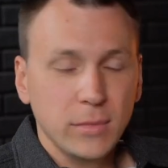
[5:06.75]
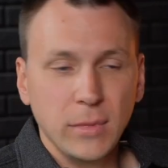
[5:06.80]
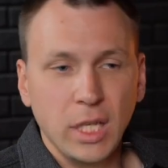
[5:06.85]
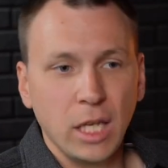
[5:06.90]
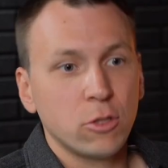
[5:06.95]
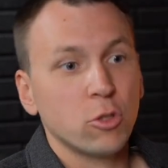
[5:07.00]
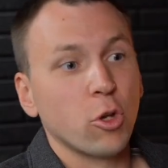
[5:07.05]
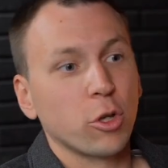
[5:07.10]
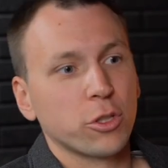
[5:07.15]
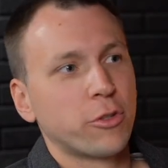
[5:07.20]

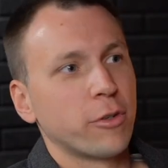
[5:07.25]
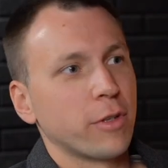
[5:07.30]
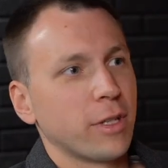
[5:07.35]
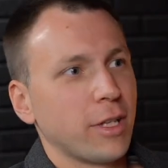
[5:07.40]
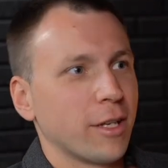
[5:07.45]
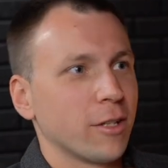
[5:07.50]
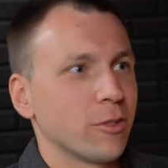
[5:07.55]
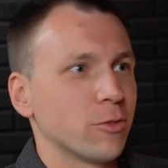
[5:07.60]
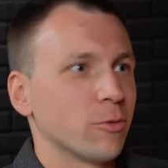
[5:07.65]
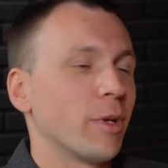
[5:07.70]
not
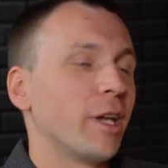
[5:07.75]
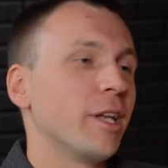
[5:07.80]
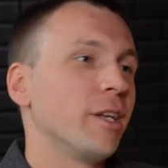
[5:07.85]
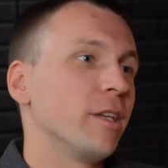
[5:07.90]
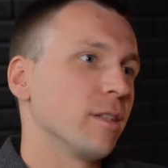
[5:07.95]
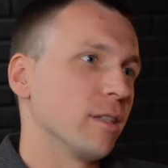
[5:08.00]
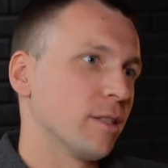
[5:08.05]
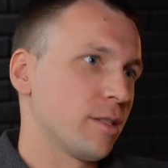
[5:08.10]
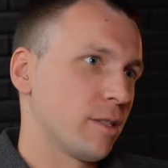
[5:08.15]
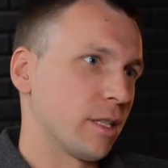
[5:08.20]
related to any
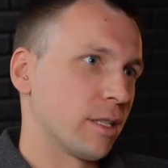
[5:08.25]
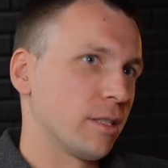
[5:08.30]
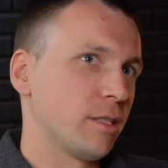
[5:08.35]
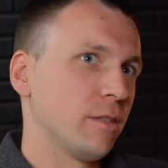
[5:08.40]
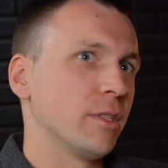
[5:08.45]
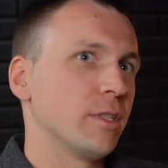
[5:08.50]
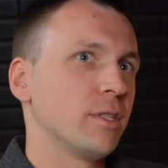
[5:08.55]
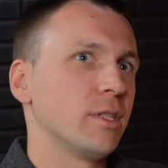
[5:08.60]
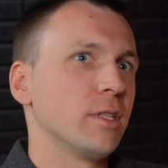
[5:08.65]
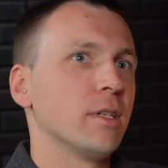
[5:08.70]
illicit
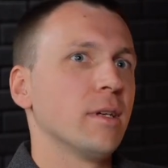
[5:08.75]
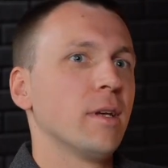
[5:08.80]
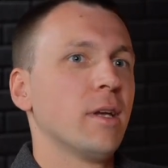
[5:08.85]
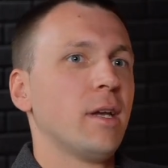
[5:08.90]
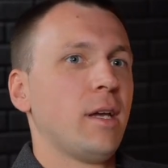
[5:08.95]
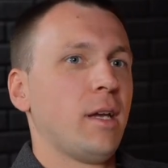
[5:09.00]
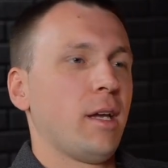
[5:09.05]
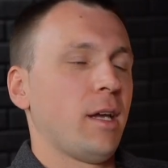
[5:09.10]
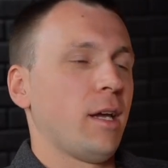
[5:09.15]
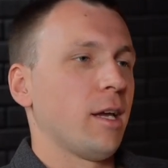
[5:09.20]
activity,
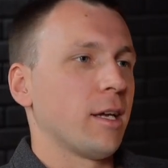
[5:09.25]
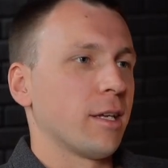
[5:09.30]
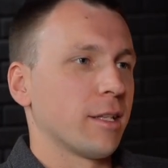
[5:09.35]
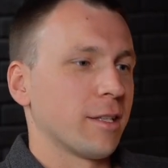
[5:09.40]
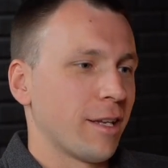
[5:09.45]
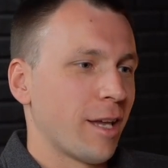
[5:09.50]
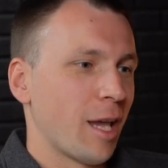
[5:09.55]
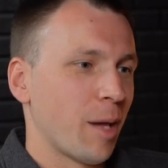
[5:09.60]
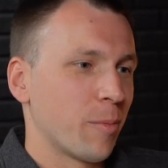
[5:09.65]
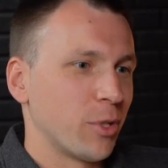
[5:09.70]
and
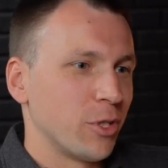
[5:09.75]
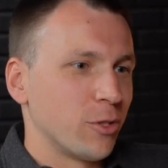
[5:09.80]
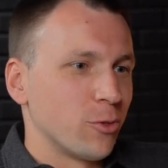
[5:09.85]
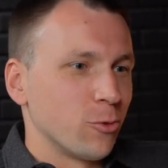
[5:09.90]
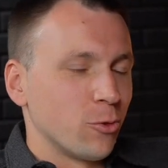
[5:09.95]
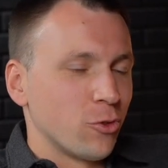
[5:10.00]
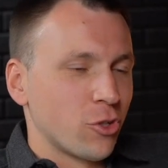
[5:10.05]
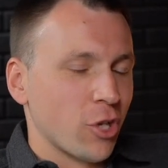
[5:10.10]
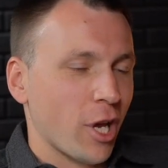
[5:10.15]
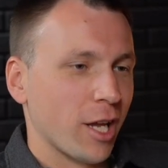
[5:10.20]
happy to
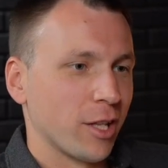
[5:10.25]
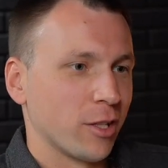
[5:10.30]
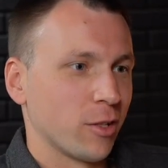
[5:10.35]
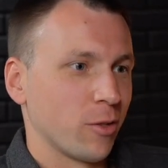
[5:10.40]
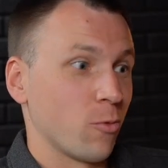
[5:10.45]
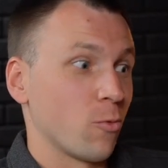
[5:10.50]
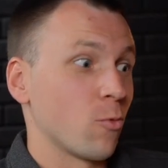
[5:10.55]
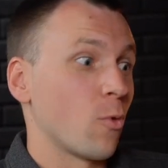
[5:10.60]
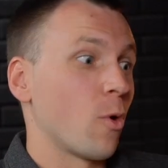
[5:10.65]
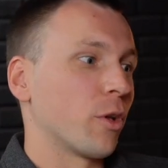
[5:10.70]
chat
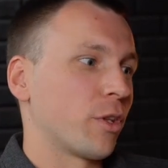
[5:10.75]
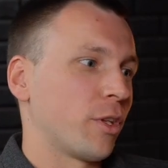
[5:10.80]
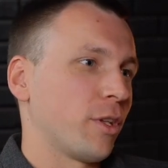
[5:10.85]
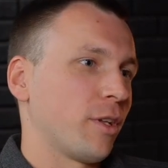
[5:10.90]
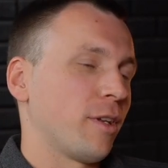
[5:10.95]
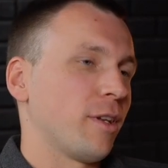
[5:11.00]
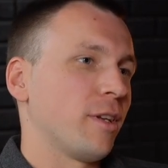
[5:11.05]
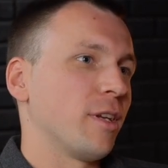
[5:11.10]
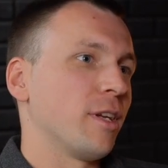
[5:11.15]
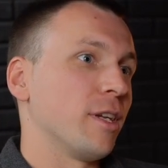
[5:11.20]
what
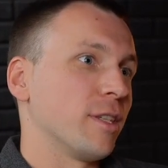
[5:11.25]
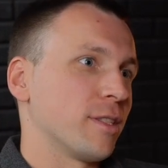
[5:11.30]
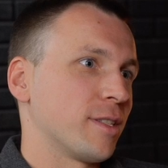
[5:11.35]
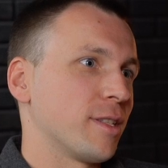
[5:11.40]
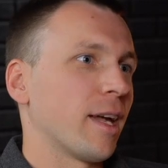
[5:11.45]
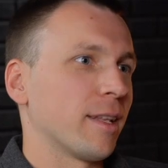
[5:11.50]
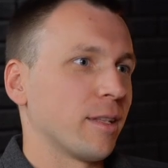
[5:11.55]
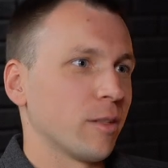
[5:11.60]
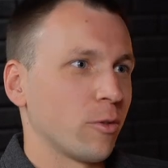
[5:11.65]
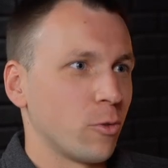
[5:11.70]
is
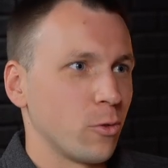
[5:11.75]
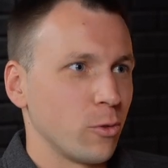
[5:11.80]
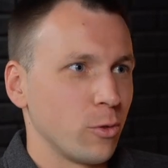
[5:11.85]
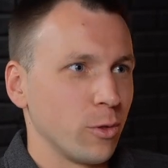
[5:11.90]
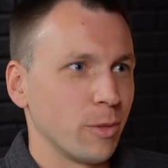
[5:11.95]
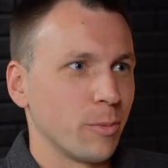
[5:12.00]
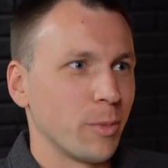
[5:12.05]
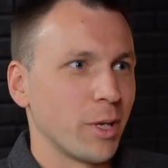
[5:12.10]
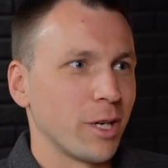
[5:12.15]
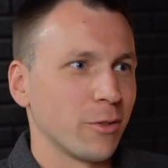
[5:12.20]
that all
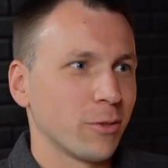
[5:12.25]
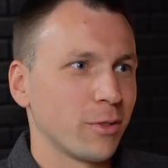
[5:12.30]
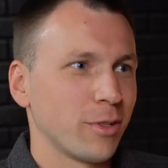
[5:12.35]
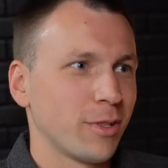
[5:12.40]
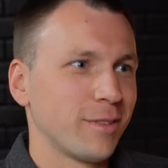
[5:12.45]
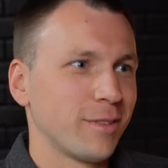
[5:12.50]
about.